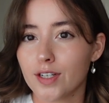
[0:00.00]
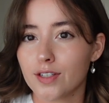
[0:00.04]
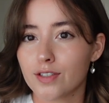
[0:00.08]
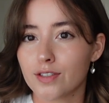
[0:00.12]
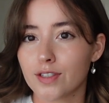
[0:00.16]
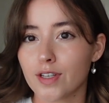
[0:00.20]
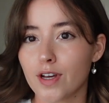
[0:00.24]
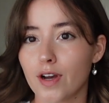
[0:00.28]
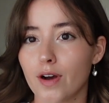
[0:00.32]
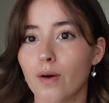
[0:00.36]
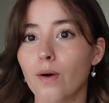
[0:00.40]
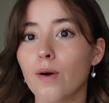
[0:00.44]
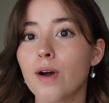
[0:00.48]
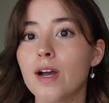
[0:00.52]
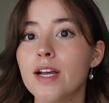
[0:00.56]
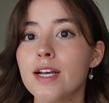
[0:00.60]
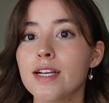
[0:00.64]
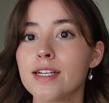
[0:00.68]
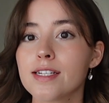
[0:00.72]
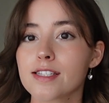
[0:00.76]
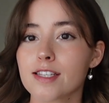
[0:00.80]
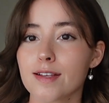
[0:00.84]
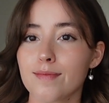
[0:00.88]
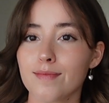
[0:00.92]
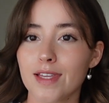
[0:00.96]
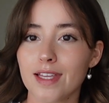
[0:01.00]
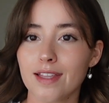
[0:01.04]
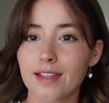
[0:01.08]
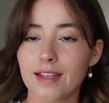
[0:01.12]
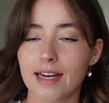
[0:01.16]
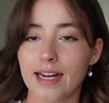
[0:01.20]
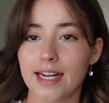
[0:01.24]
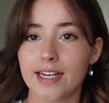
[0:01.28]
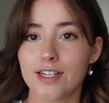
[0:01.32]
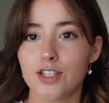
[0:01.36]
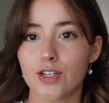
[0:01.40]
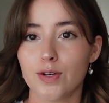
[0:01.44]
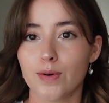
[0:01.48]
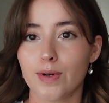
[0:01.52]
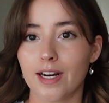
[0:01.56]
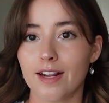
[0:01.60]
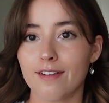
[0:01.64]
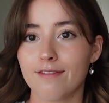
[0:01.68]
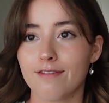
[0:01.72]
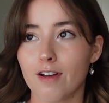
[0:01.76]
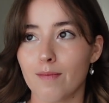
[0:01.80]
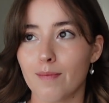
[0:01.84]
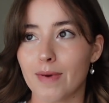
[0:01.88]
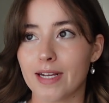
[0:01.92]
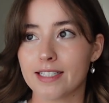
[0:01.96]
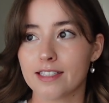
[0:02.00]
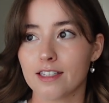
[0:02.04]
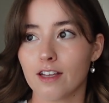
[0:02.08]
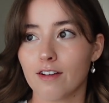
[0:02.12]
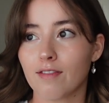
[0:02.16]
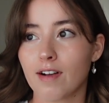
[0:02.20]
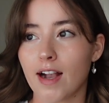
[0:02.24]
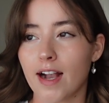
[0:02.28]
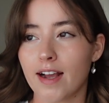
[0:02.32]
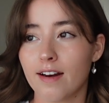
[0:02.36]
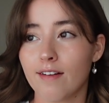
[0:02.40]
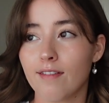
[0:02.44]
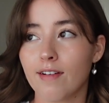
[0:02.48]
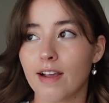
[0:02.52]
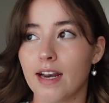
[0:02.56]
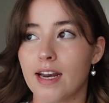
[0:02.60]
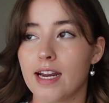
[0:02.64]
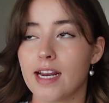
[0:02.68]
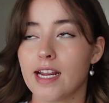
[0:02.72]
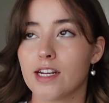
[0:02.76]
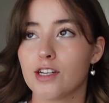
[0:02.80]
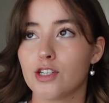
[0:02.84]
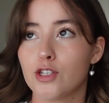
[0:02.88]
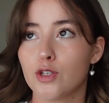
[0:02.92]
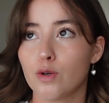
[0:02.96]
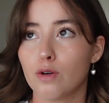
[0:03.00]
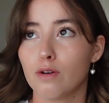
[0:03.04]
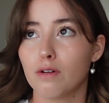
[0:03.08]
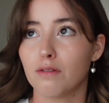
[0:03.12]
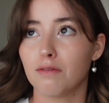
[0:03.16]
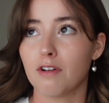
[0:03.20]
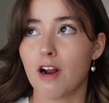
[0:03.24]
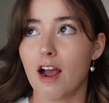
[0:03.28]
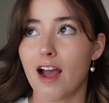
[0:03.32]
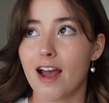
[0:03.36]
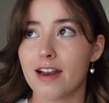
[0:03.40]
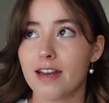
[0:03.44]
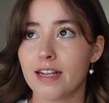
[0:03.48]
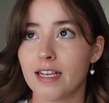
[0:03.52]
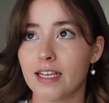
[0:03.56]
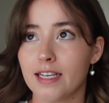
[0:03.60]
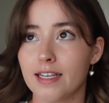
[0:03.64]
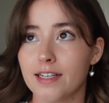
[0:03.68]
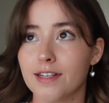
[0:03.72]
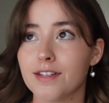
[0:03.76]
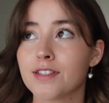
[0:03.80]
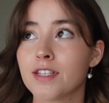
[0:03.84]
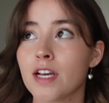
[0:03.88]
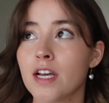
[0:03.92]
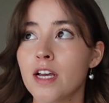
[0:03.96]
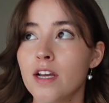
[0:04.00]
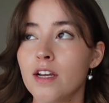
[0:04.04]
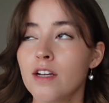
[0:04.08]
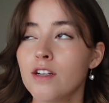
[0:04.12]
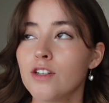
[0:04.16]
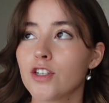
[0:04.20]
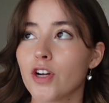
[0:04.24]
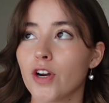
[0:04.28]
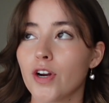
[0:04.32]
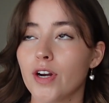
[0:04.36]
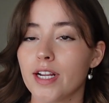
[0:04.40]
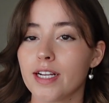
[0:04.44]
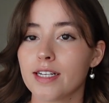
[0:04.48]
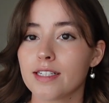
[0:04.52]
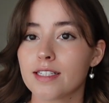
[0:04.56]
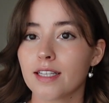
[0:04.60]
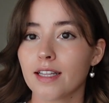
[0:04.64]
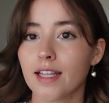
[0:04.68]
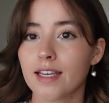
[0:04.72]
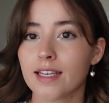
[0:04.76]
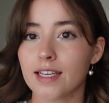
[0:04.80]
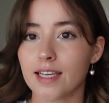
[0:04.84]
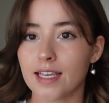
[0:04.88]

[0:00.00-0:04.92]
So something that I do when I feel myself kind of getting into a rut is turning to like